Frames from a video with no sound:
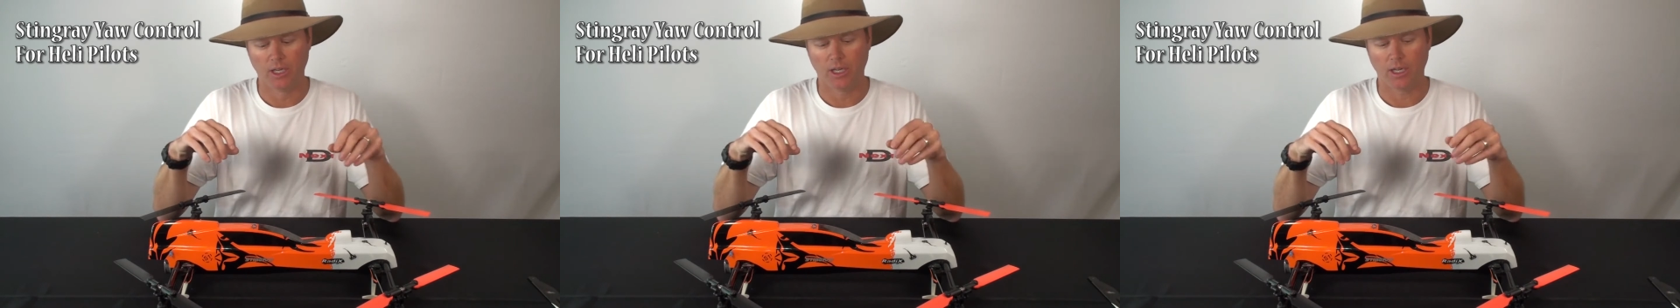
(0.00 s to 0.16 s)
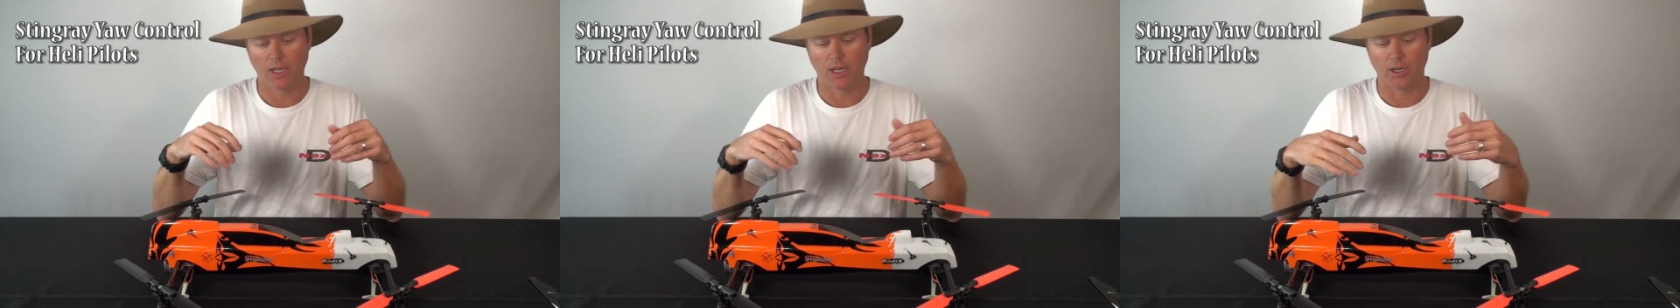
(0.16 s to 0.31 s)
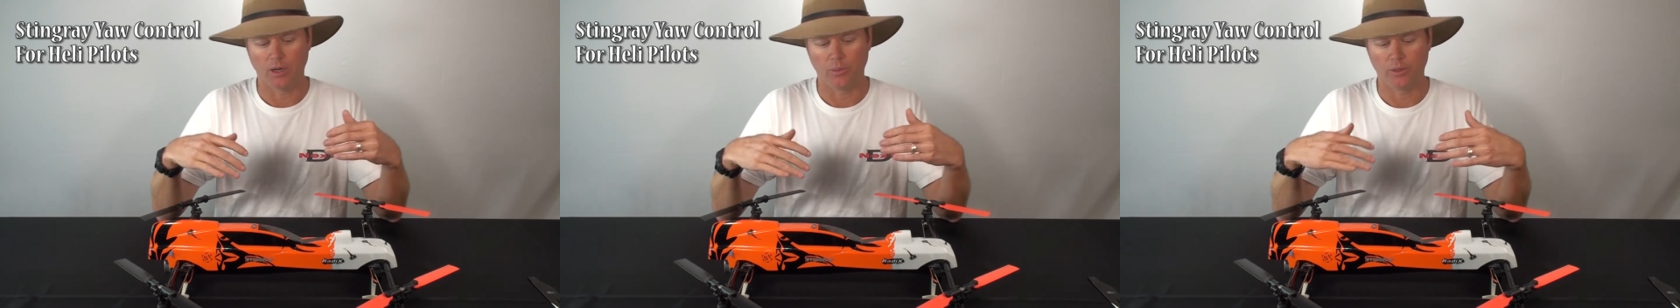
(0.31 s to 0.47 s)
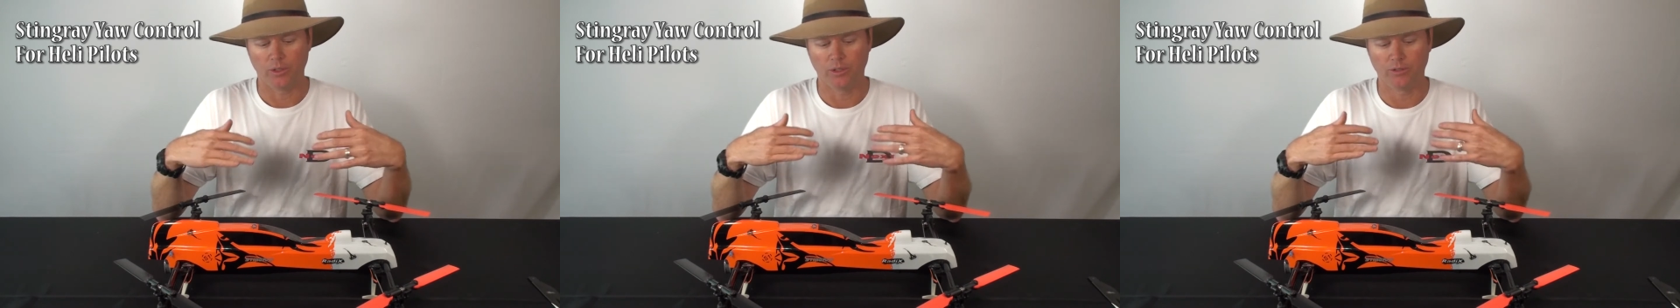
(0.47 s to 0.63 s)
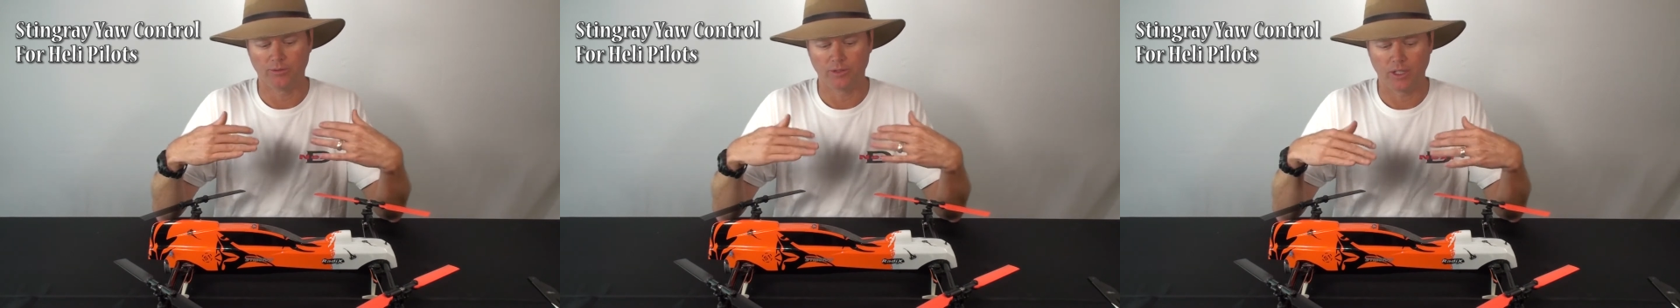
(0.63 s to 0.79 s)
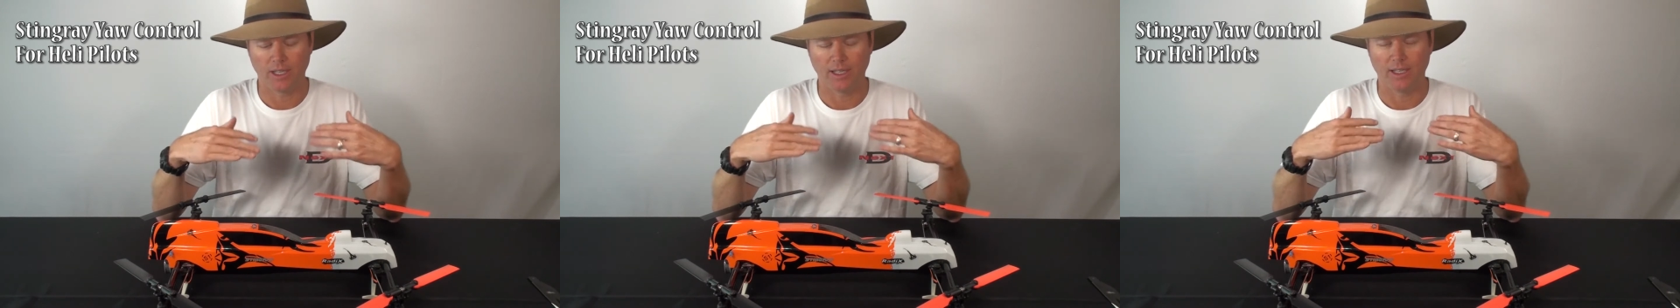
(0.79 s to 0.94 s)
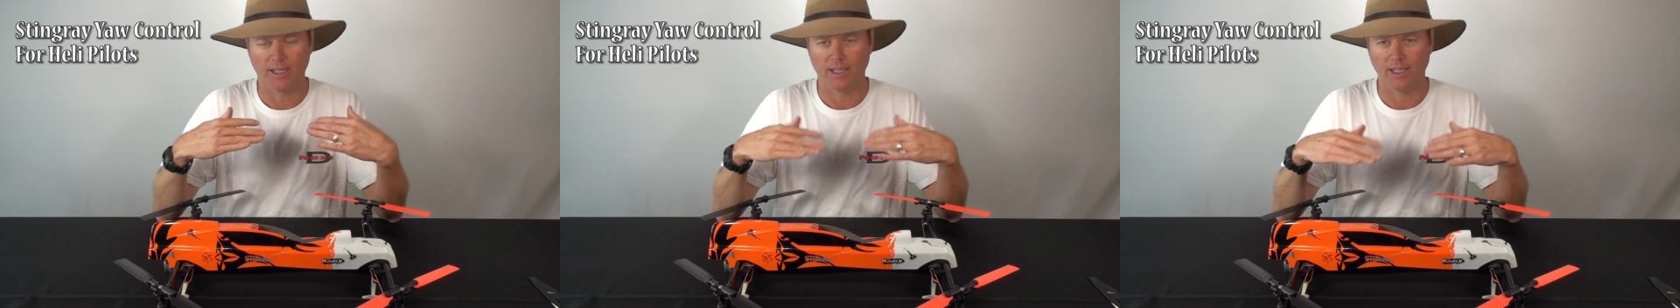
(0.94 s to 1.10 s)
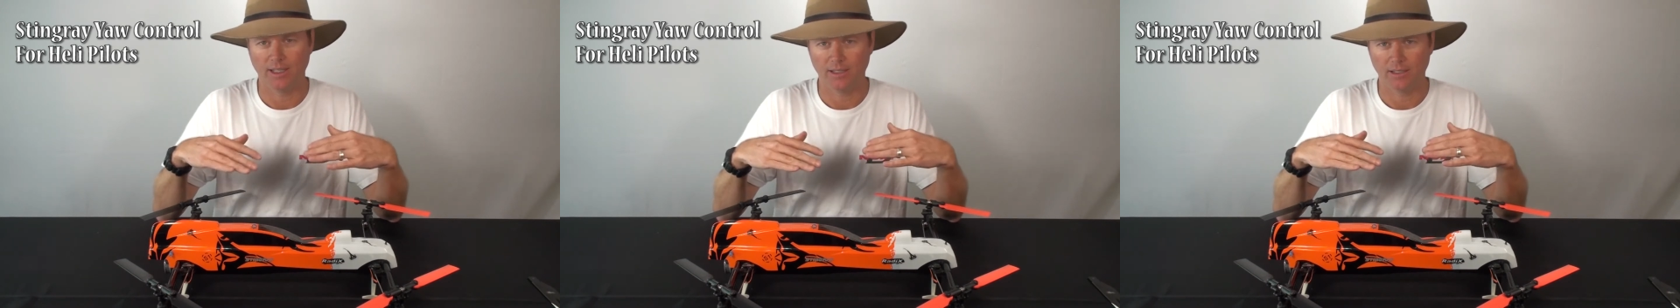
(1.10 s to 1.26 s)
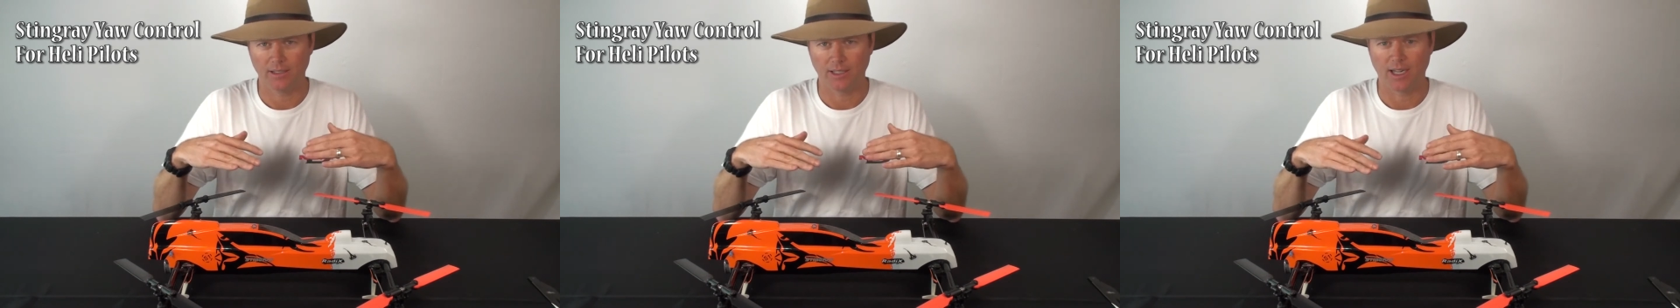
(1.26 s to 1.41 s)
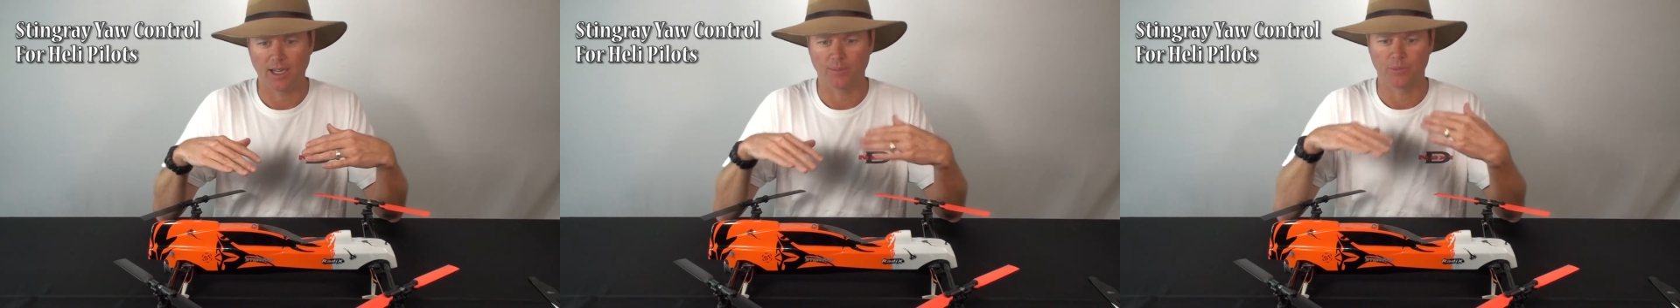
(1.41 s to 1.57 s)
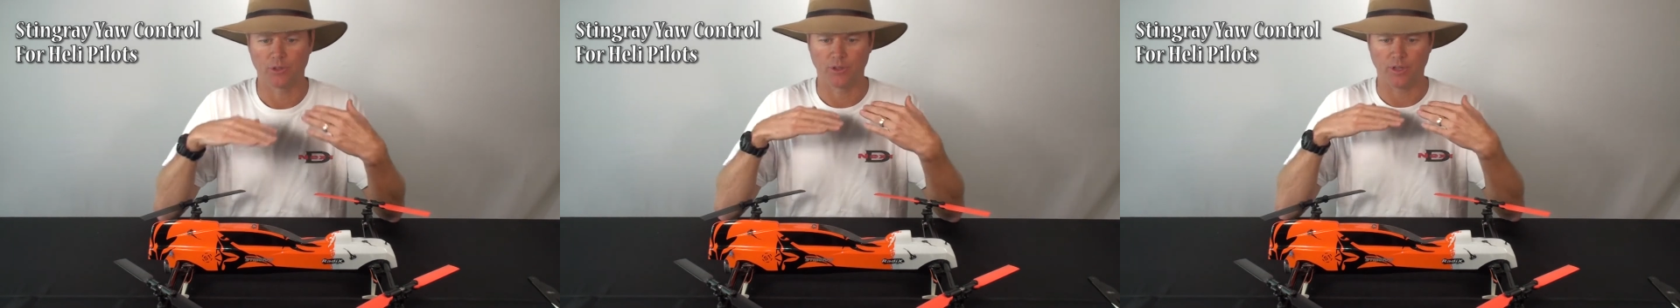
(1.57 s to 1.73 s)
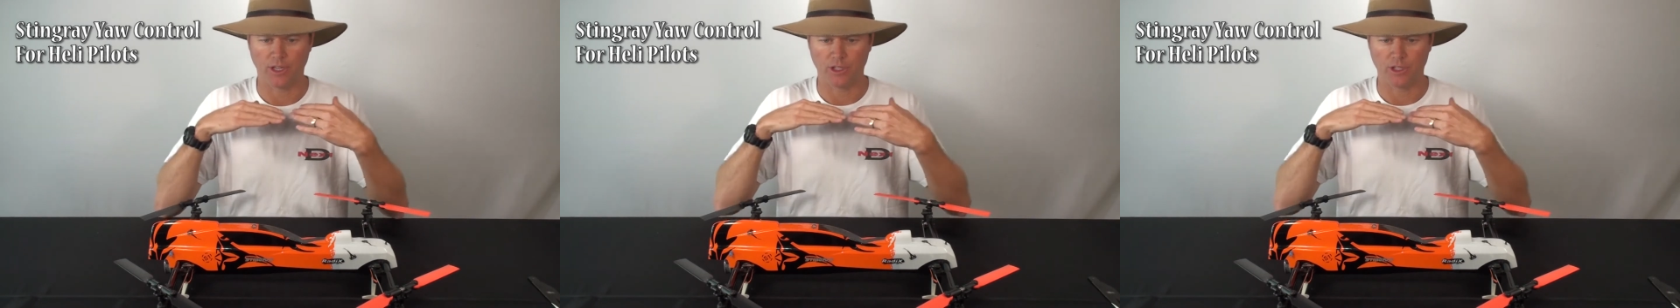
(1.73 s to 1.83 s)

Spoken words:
When you fly a helicopter,